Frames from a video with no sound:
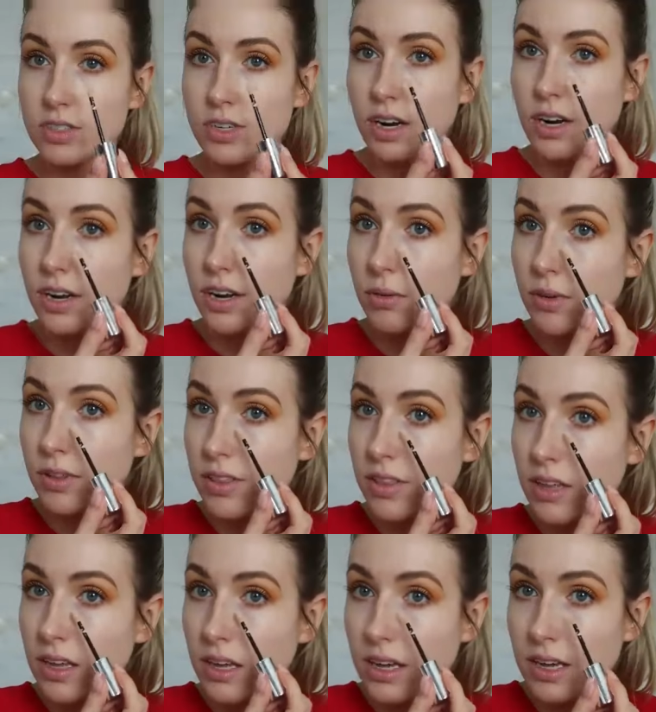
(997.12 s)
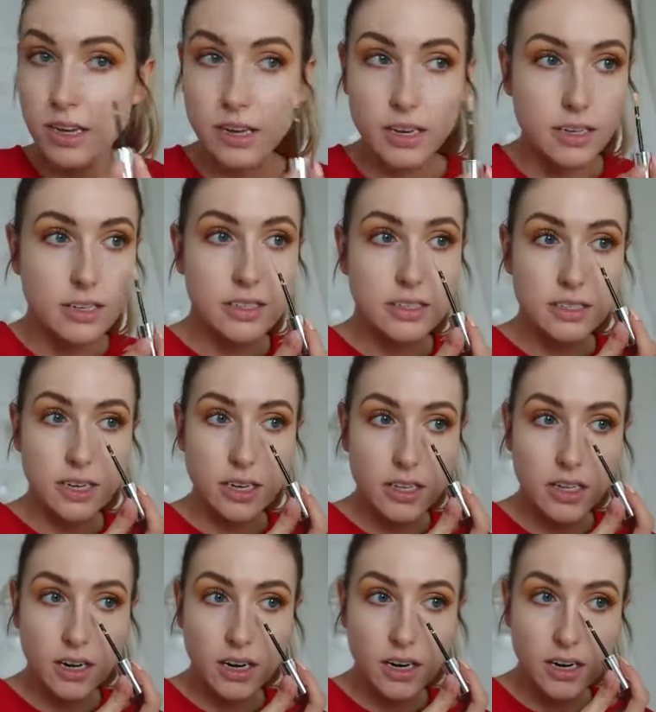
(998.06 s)
Starting with the
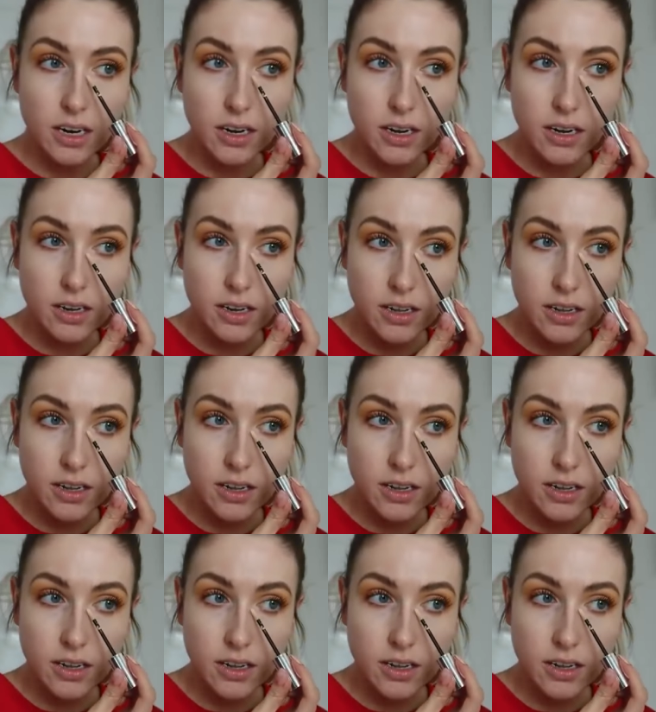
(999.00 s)
concealer.